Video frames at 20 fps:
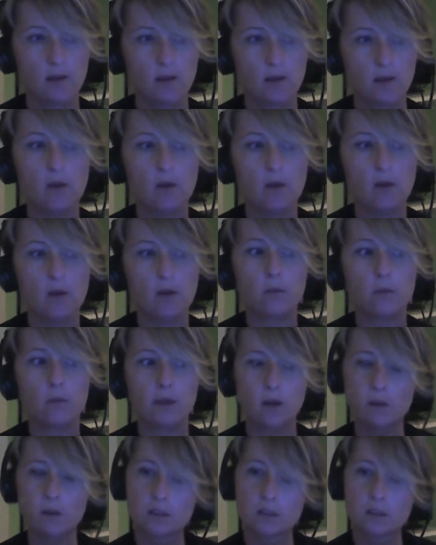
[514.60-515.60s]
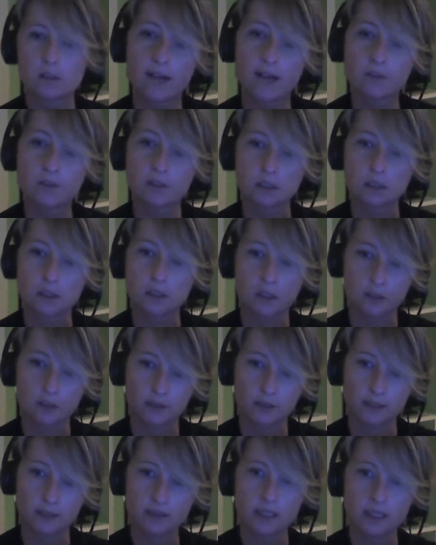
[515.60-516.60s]
But we also have to look at
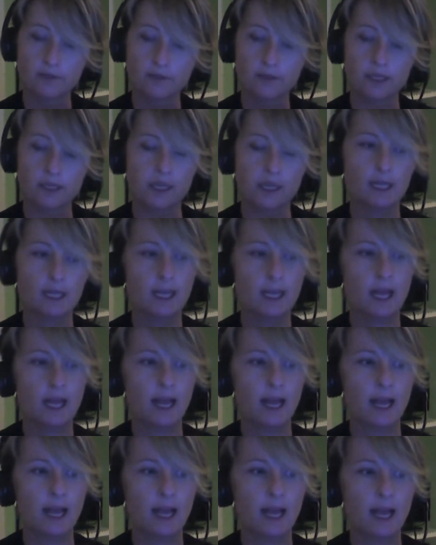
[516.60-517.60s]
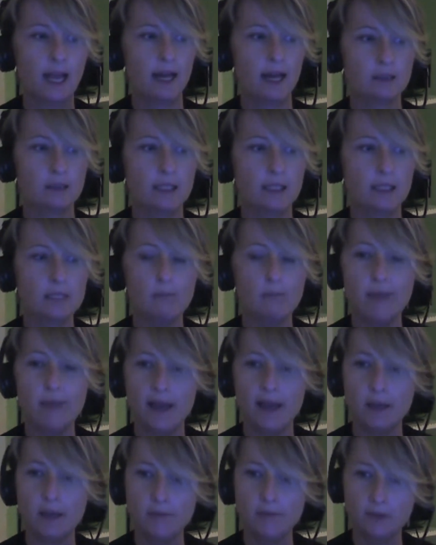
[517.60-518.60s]
creativity and this
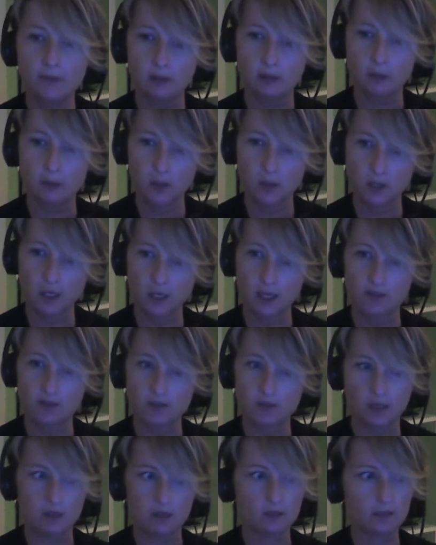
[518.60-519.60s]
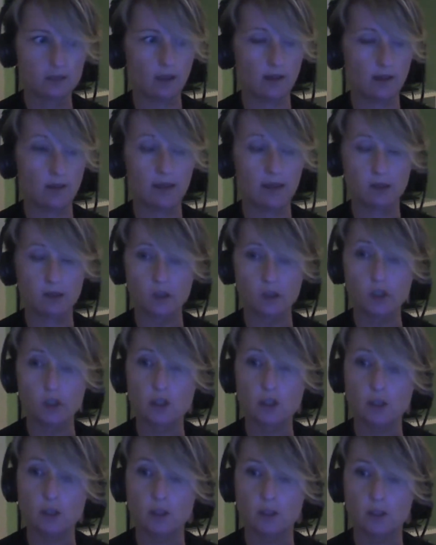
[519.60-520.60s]
benefit which it gives us and our
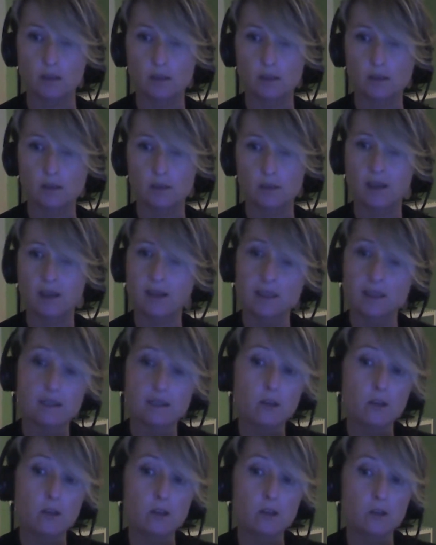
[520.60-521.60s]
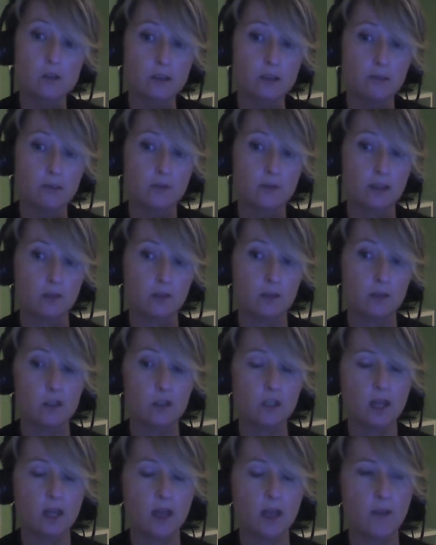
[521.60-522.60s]
students, because it's also something which
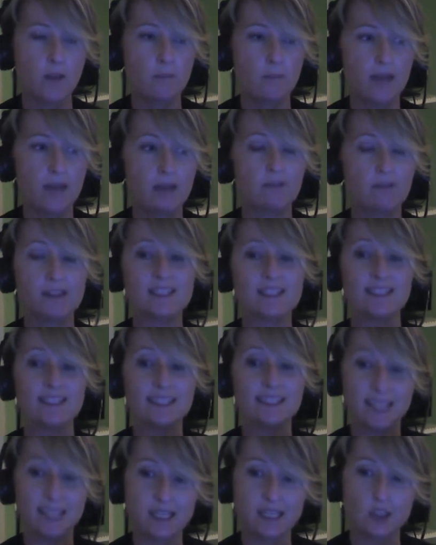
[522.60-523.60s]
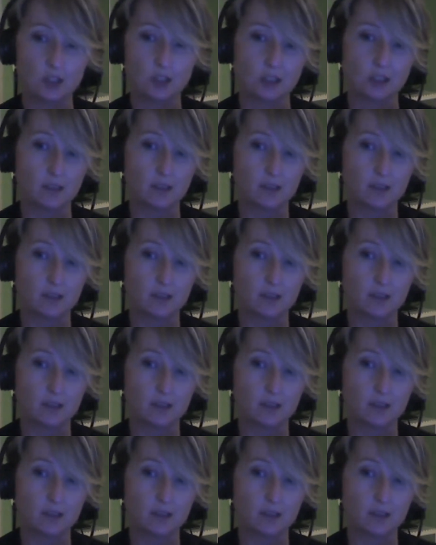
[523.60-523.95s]
benefits a teacher,